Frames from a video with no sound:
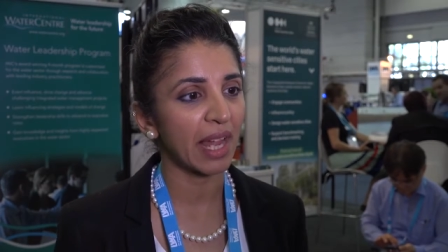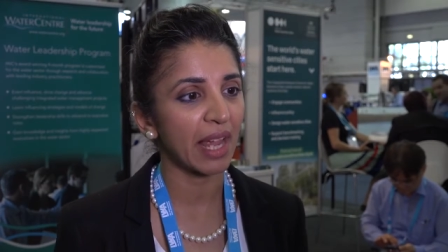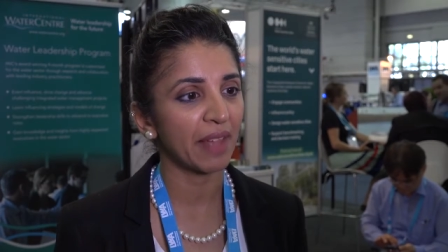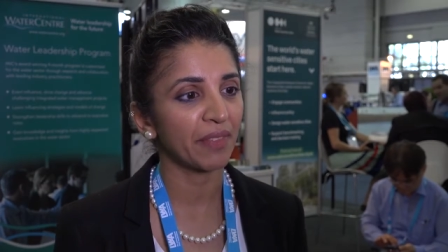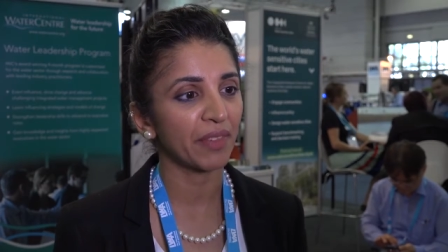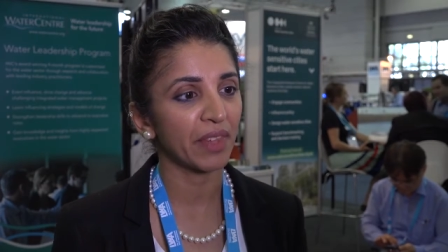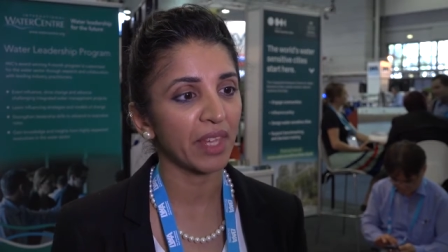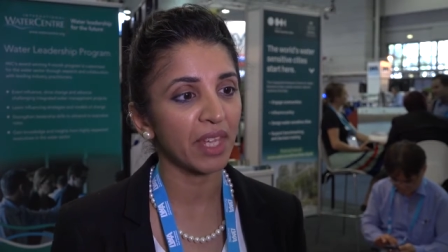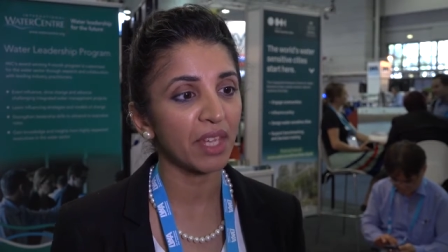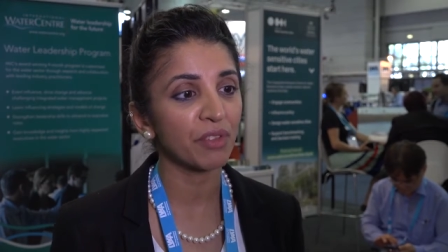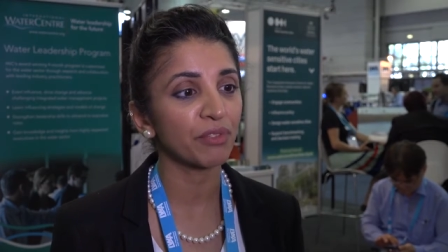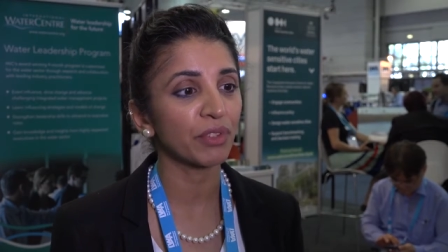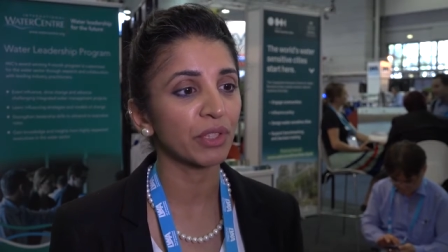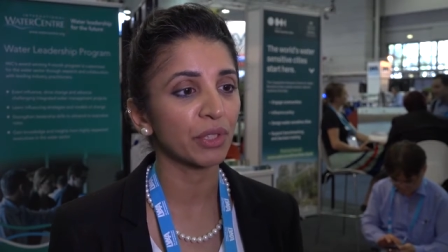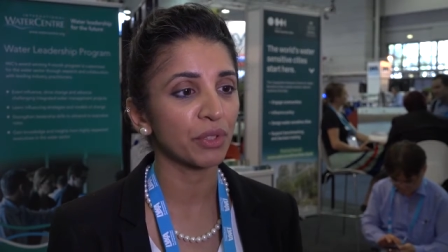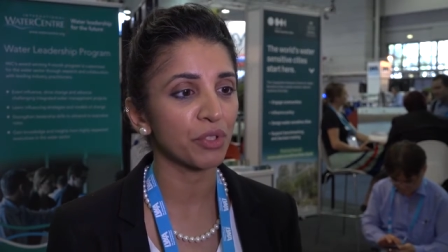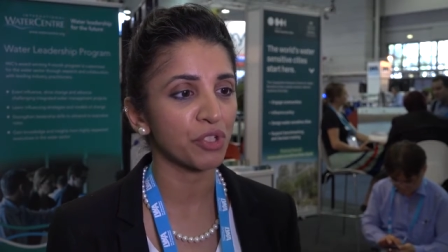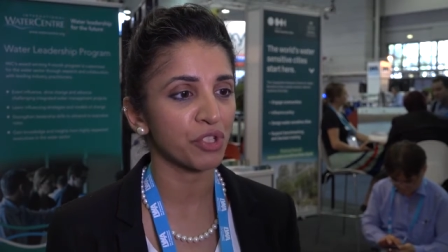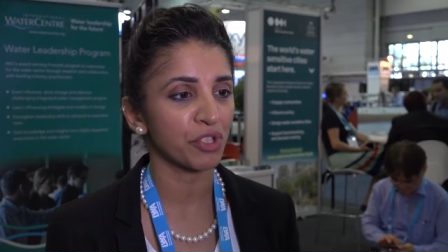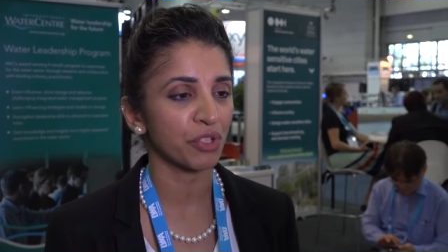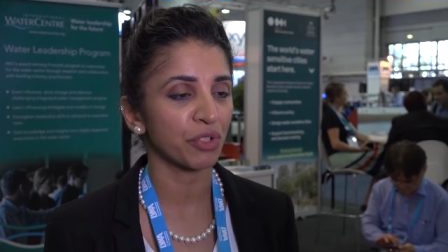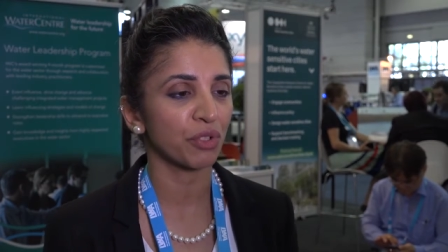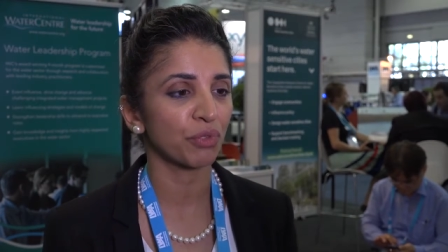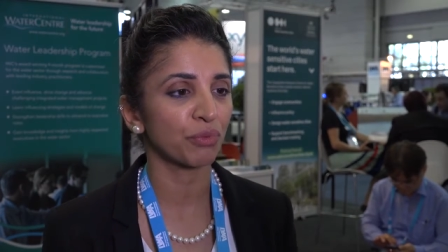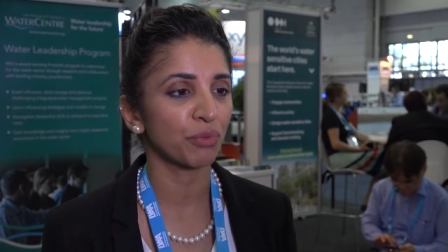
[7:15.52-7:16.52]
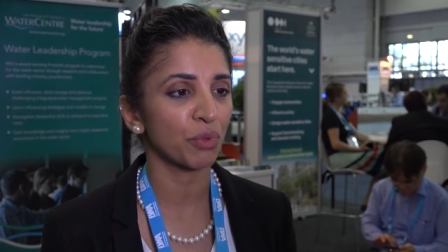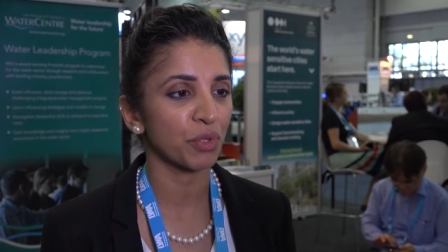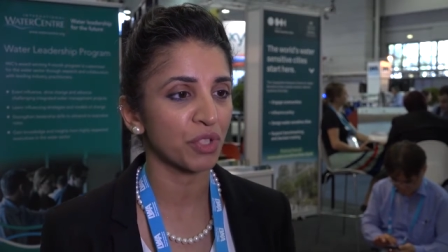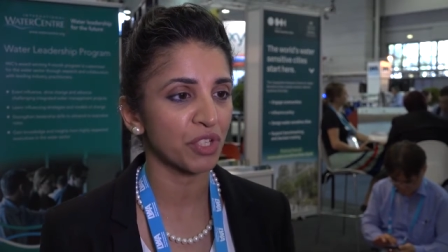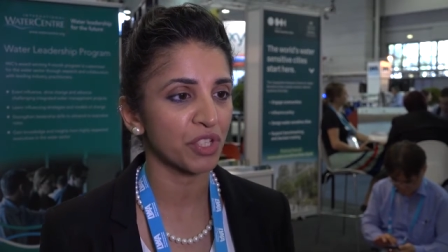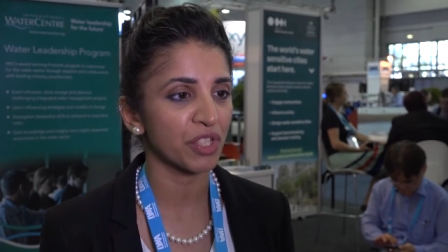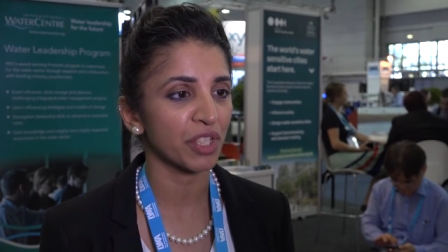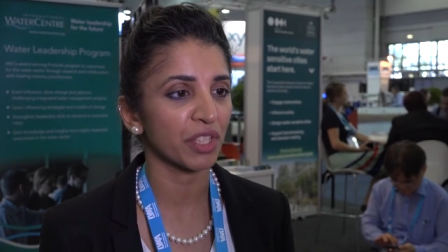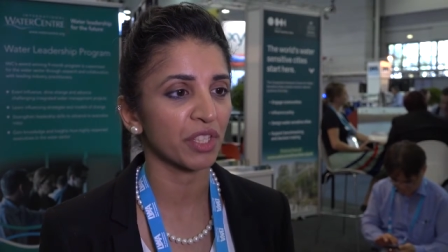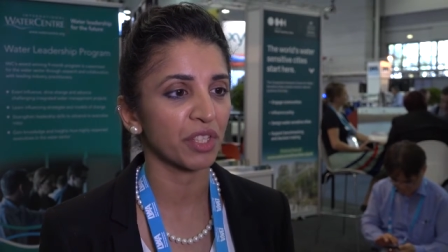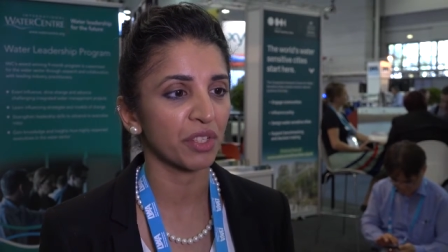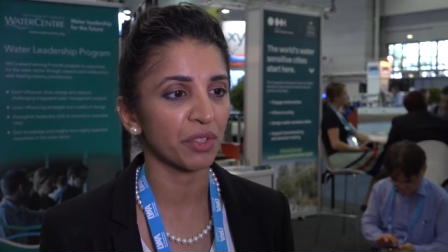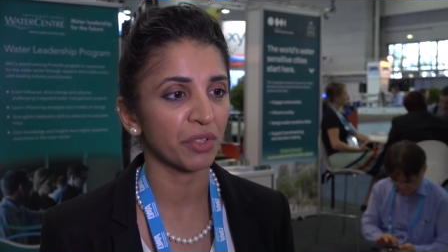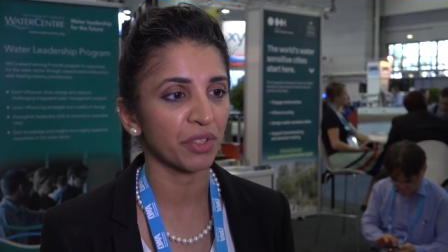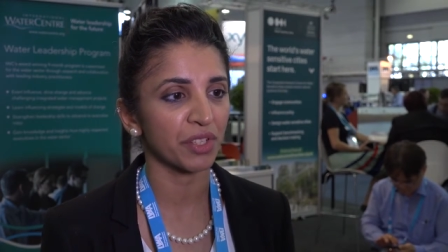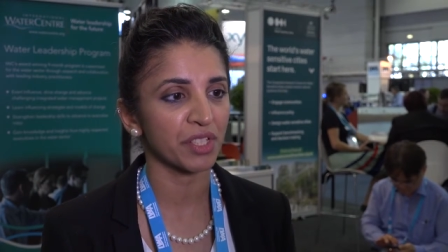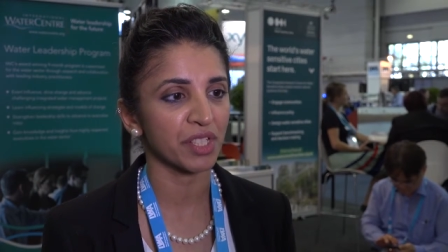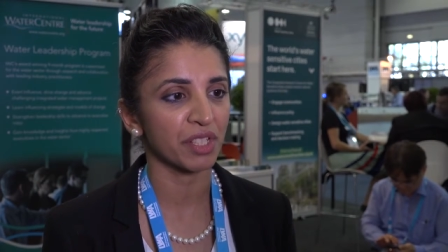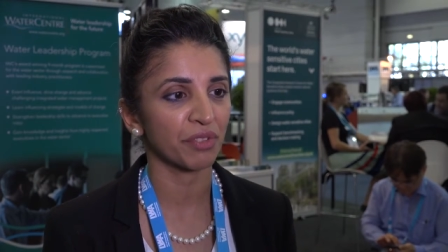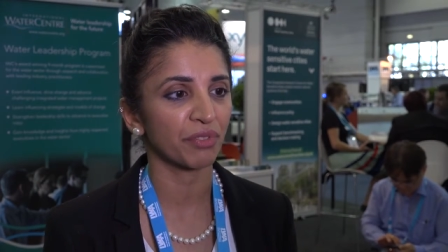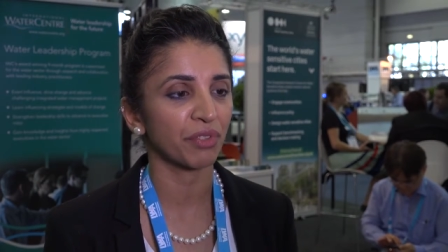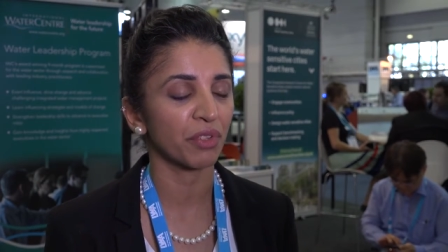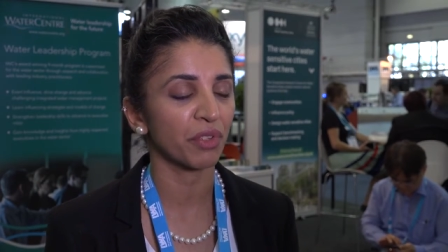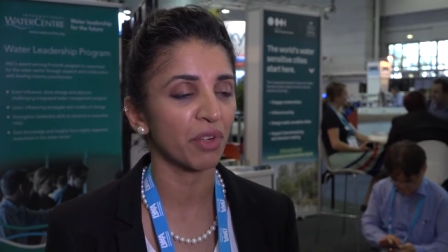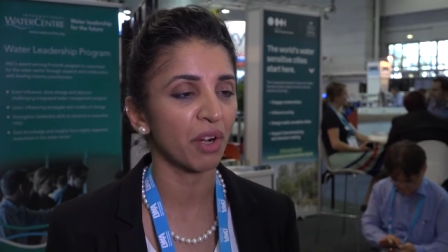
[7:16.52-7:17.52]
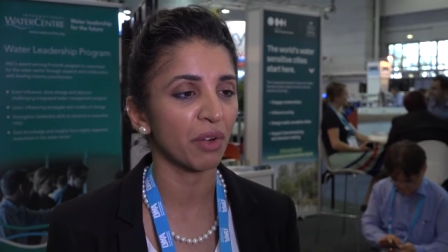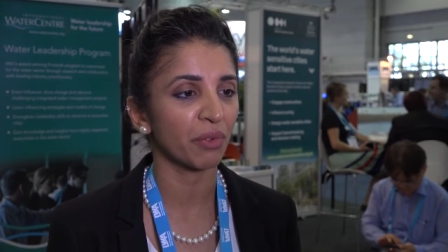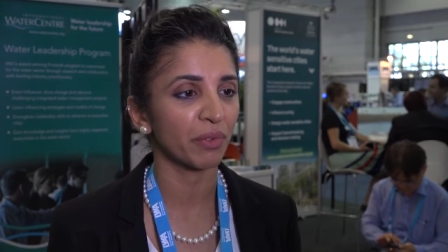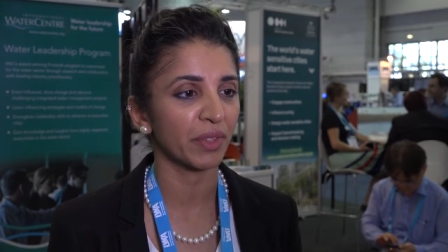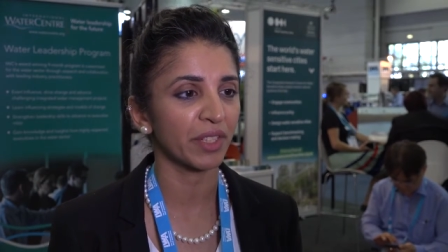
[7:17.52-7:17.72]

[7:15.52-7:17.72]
and the evolution of water security for our